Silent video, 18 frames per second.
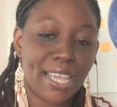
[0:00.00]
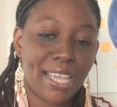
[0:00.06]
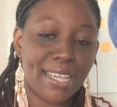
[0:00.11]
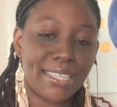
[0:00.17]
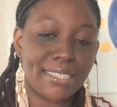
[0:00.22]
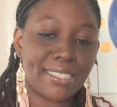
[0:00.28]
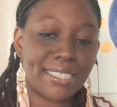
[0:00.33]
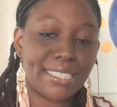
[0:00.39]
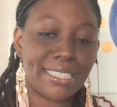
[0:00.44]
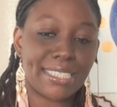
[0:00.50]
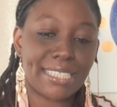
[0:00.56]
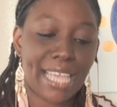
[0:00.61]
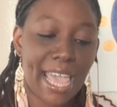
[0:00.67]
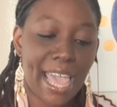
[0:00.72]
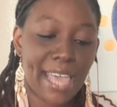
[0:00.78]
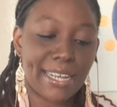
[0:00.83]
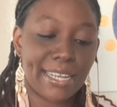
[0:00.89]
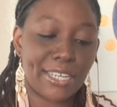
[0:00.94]
okay, because this is
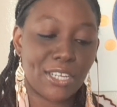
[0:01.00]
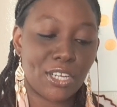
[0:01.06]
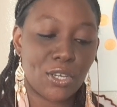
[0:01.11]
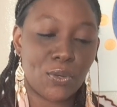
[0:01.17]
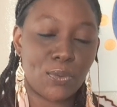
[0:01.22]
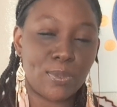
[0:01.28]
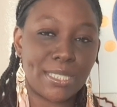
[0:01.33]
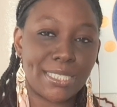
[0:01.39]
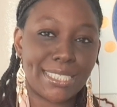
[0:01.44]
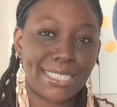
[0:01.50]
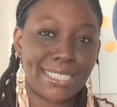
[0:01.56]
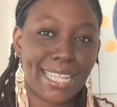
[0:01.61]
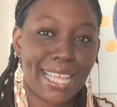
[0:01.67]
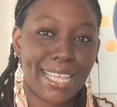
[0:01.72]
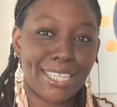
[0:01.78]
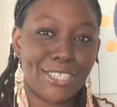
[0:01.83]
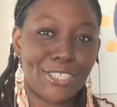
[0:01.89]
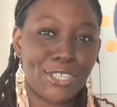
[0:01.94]
an added note. This is
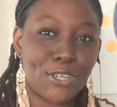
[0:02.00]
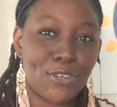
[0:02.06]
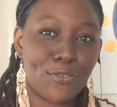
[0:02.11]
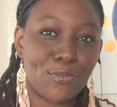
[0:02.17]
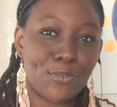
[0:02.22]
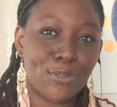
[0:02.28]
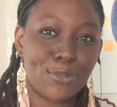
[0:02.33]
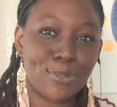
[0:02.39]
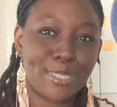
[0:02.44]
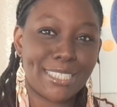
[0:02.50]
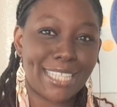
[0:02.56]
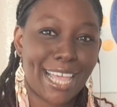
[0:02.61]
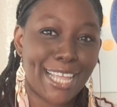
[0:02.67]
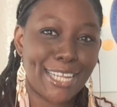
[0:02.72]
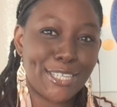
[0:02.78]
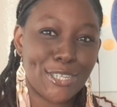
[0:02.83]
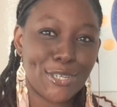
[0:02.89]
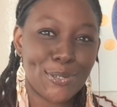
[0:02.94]
like, you know,
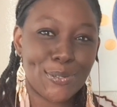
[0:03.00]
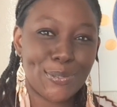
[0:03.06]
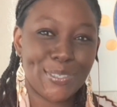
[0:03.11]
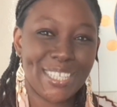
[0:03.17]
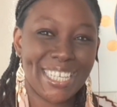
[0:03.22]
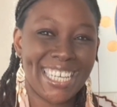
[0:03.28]
side note.